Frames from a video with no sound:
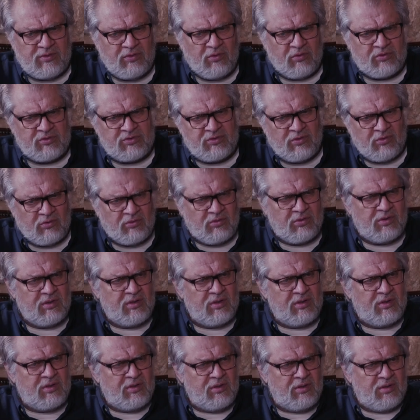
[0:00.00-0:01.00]
be also
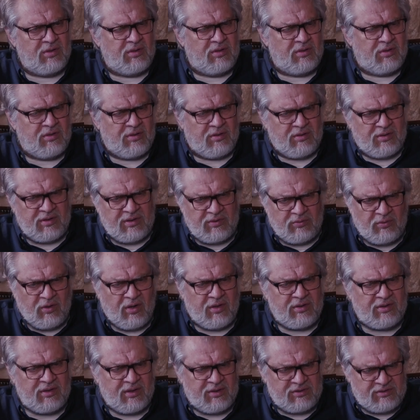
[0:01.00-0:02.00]

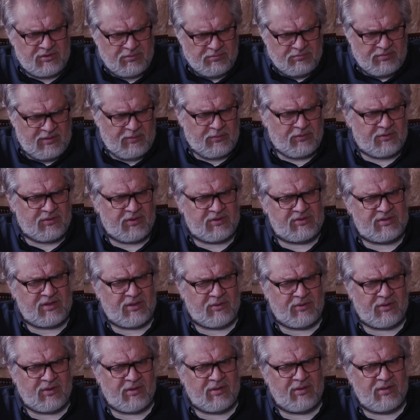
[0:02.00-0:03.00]
Iranians and people in this
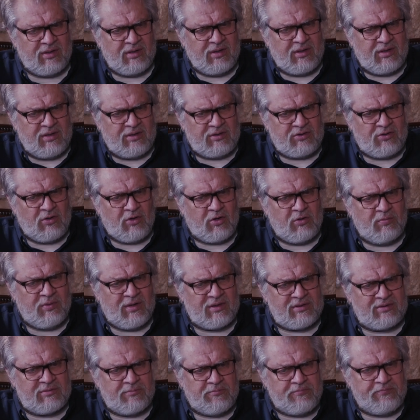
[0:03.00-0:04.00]
area. Talk
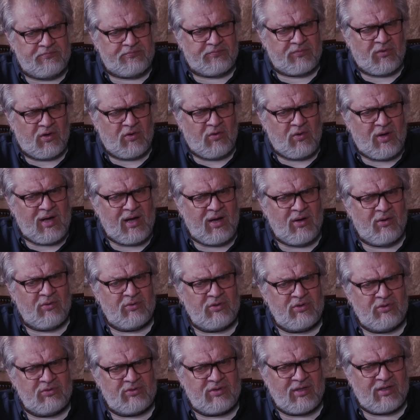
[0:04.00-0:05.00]
about how
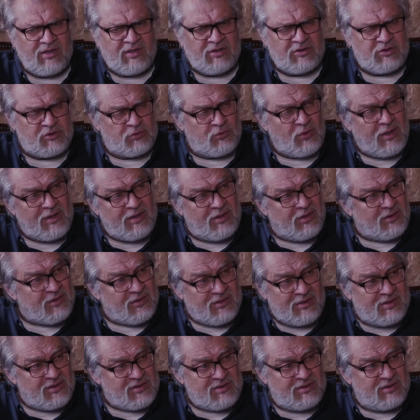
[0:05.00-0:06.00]
you take a strike
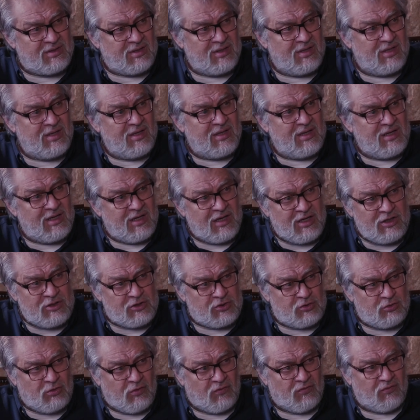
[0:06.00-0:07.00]
on this
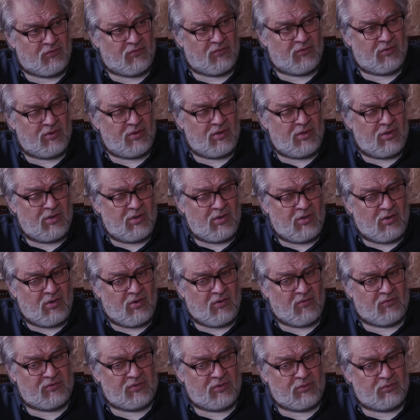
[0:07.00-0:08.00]
issue of
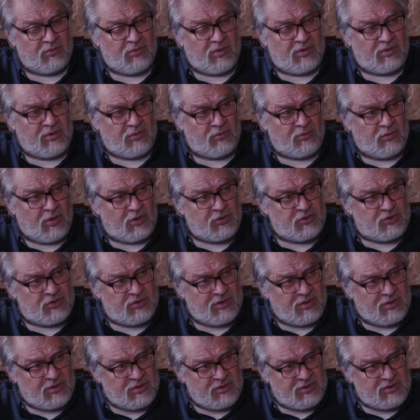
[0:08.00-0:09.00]
the
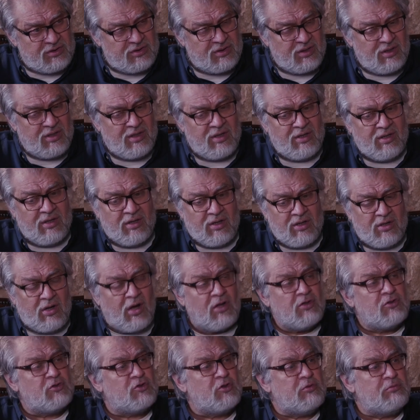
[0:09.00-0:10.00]
Russians'
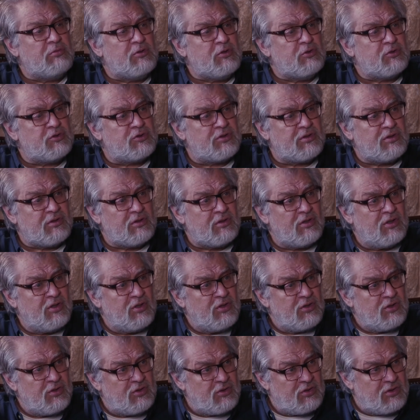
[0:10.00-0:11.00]
contribution
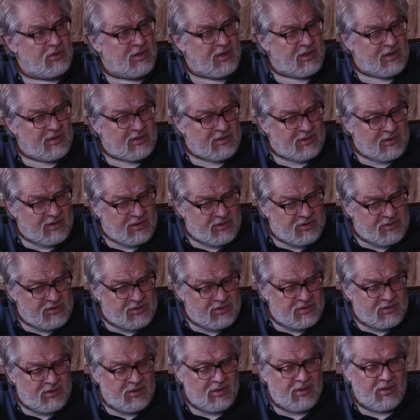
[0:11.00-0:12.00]
in
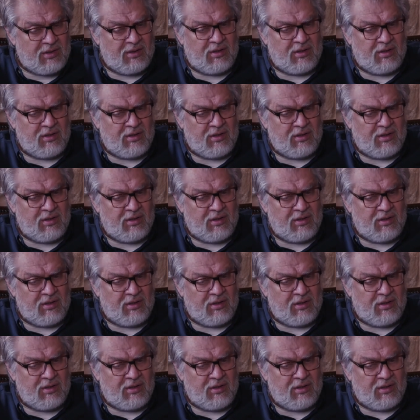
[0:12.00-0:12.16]
this